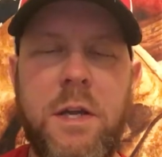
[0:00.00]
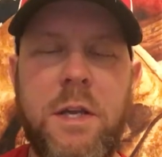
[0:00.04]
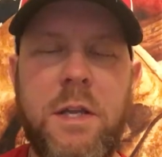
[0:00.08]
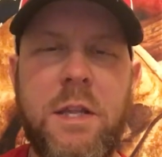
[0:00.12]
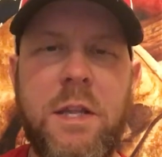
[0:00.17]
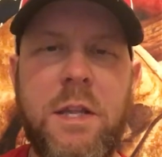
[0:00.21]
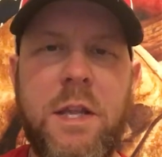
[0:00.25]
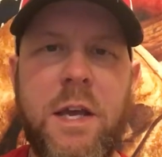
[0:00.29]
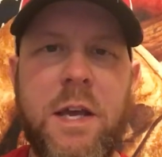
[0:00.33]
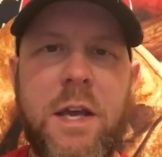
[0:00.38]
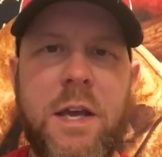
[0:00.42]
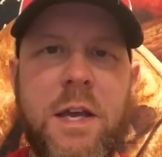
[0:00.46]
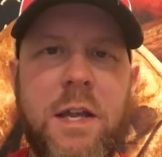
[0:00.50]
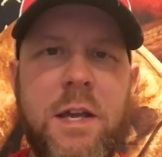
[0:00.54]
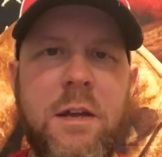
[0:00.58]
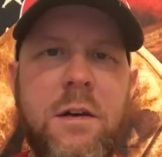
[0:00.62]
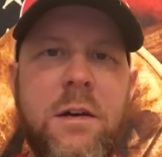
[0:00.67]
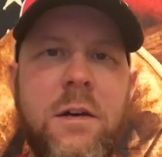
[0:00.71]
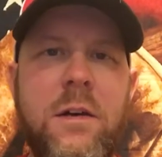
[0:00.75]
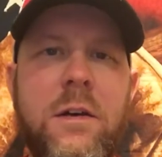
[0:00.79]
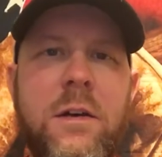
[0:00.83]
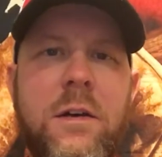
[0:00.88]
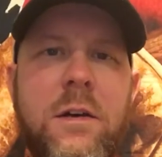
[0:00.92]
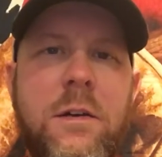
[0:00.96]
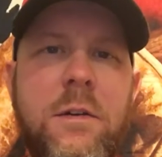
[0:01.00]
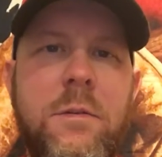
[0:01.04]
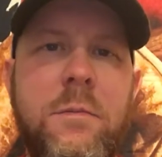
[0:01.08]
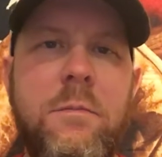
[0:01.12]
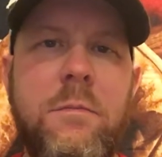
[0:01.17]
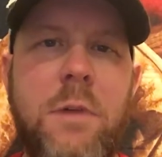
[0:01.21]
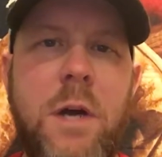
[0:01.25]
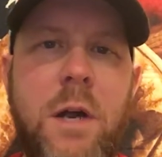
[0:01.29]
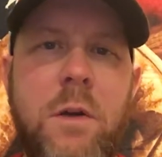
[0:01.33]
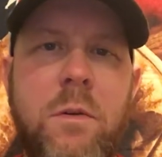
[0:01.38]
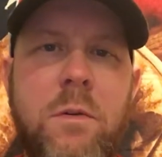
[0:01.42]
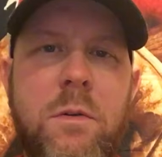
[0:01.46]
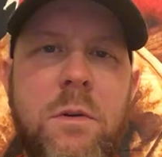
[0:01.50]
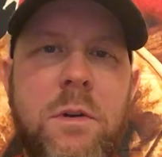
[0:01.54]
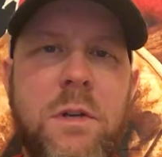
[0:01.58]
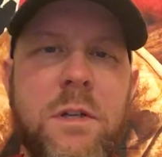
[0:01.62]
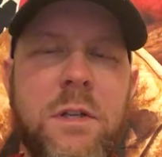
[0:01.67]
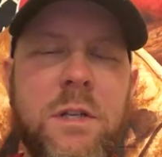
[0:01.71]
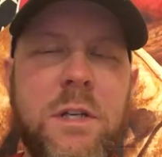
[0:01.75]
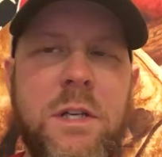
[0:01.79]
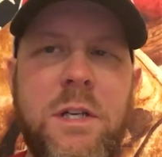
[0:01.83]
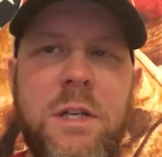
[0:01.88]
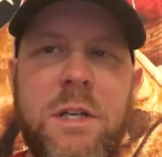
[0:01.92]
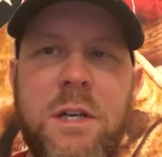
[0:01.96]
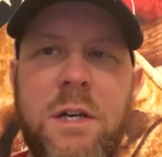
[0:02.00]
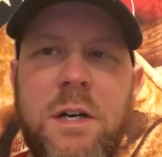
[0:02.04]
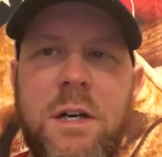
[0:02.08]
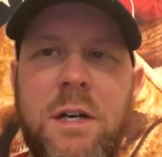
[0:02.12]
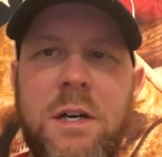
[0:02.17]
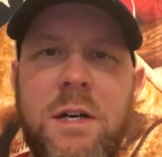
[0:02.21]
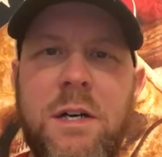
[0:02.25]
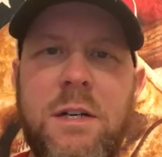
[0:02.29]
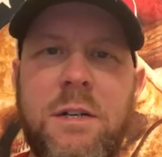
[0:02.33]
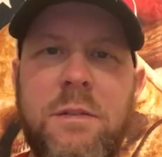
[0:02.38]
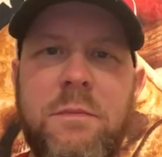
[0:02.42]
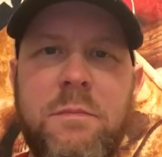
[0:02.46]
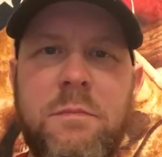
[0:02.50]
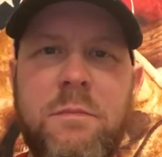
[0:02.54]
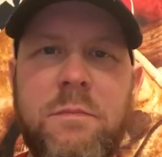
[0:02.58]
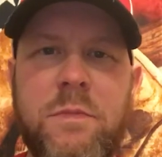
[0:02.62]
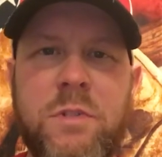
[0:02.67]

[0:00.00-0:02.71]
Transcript: that um, I really um,